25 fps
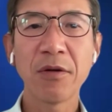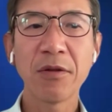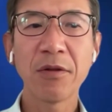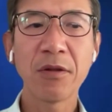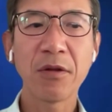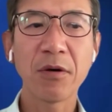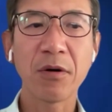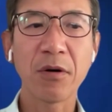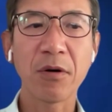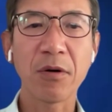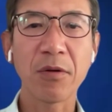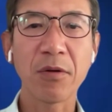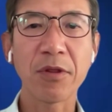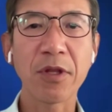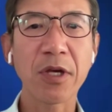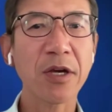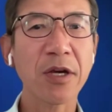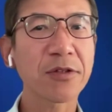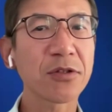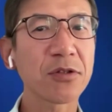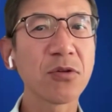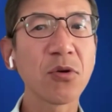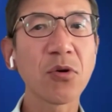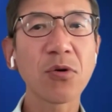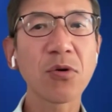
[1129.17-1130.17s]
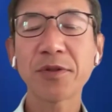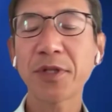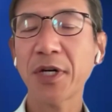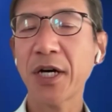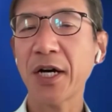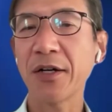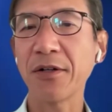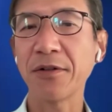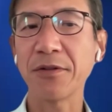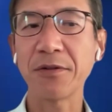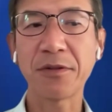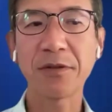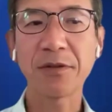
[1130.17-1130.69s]
No, there's no
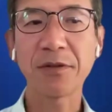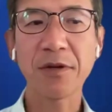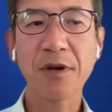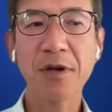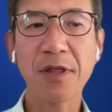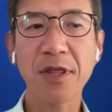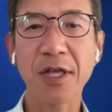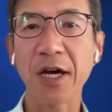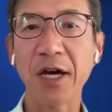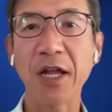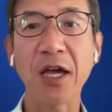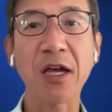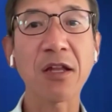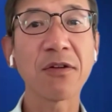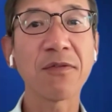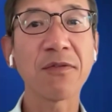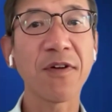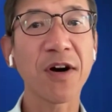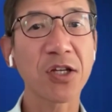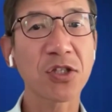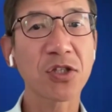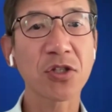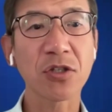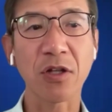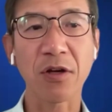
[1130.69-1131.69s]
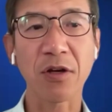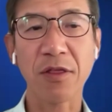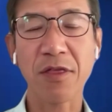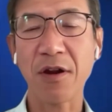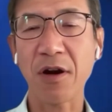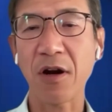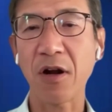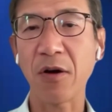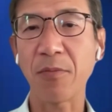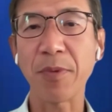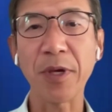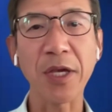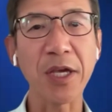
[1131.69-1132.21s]
doubt that endovascular
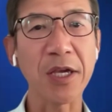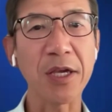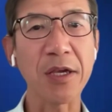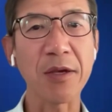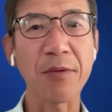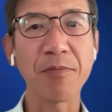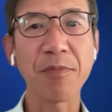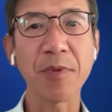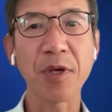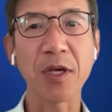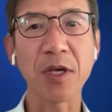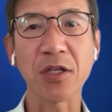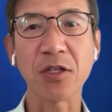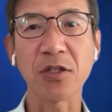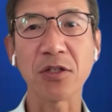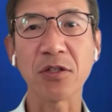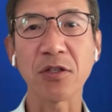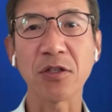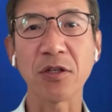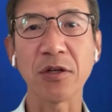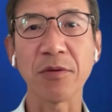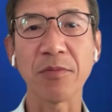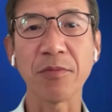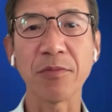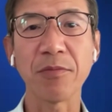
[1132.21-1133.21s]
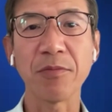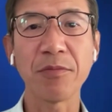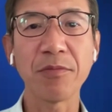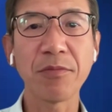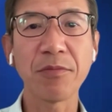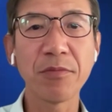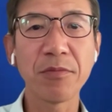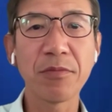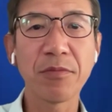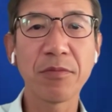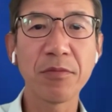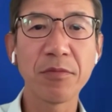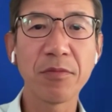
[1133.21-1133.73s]
therapy is
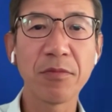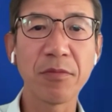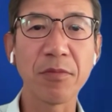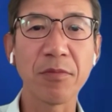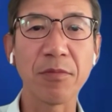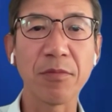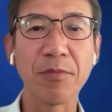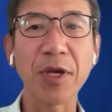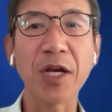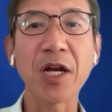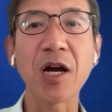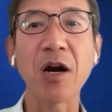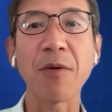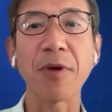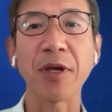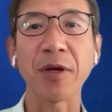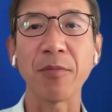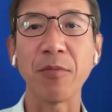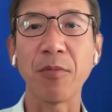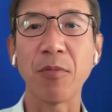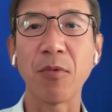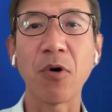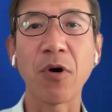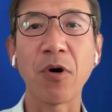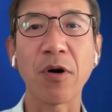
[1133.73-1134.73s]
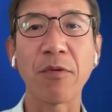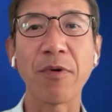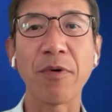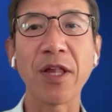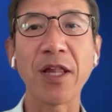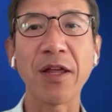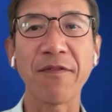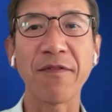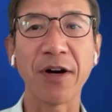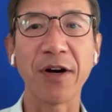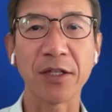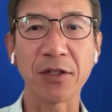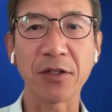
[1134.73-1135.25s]
becoming more
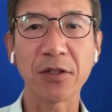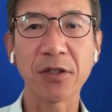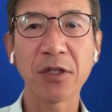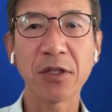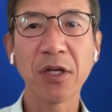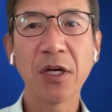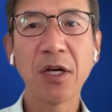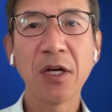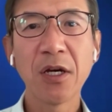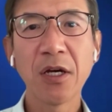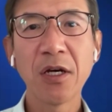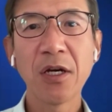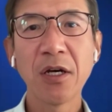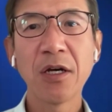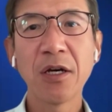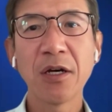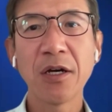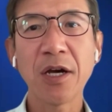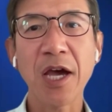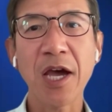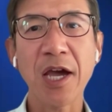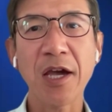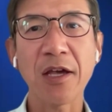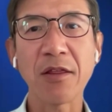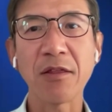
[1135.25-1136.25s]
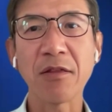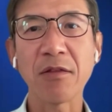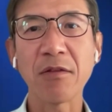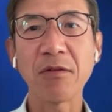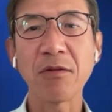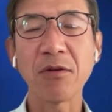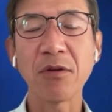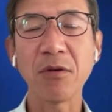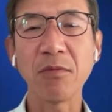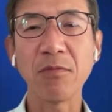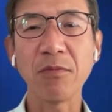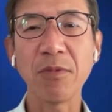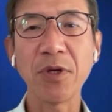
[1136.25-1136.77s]
relevant, and
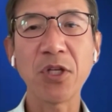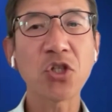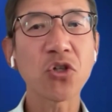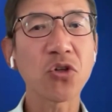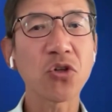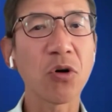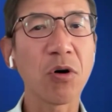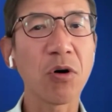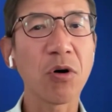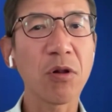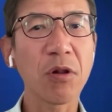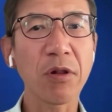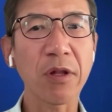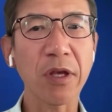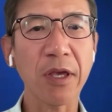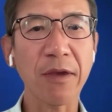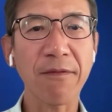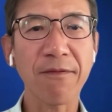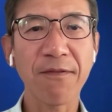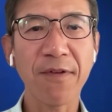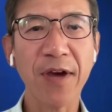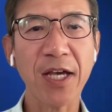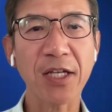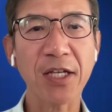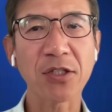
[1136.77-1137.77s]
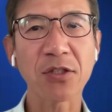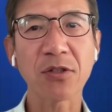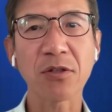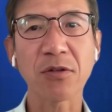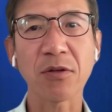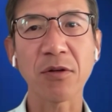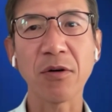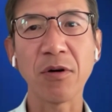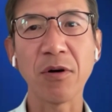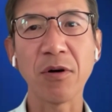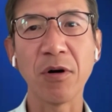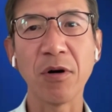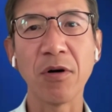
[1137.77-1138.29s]
we should all invest
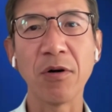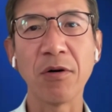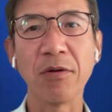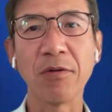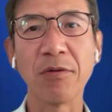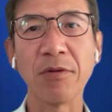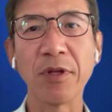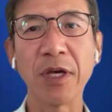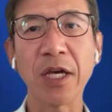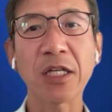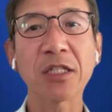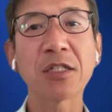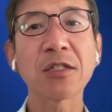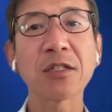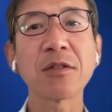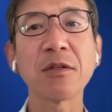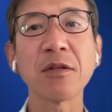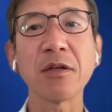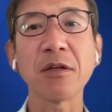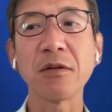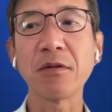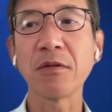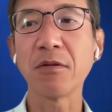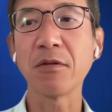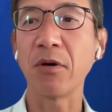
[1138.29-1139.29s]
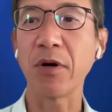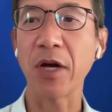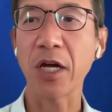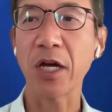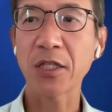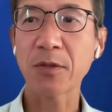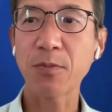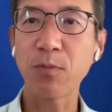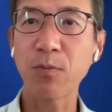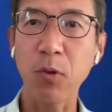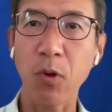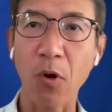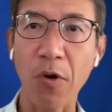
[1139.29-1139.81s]
on
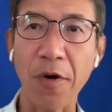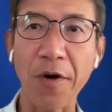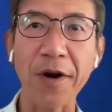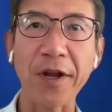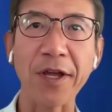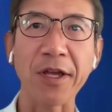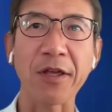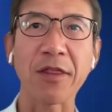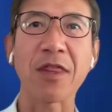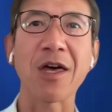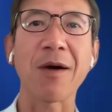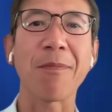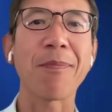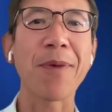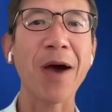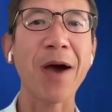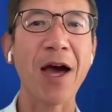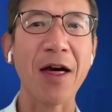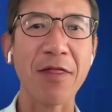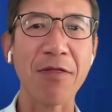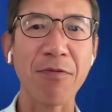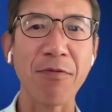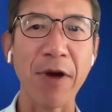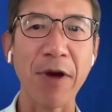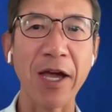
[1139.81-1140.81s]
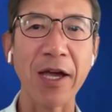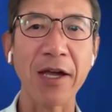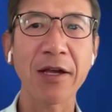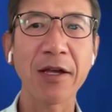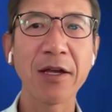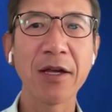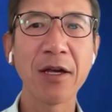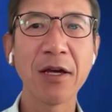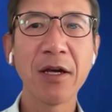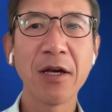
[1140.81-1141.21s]
exploring the pathway.